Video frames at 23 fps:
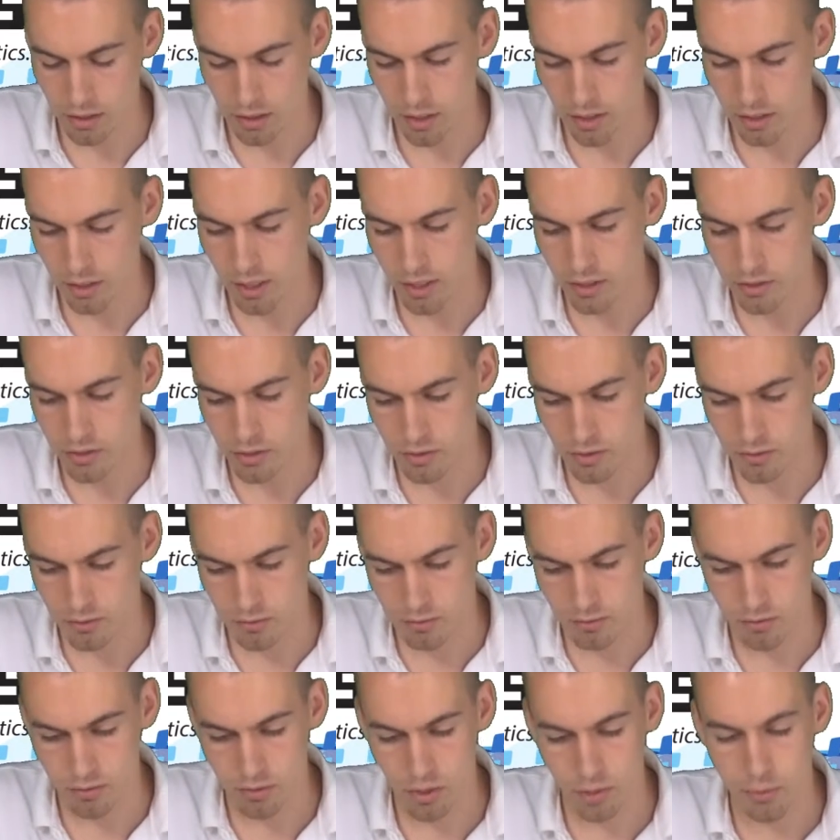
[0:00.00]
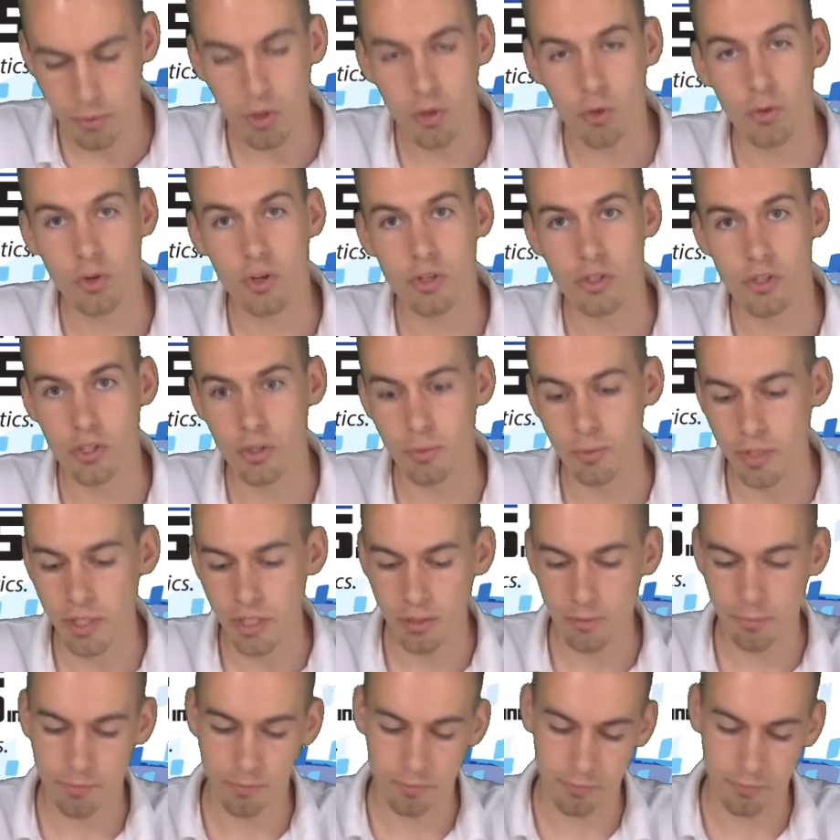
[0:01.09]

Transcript: and that's about where it should be.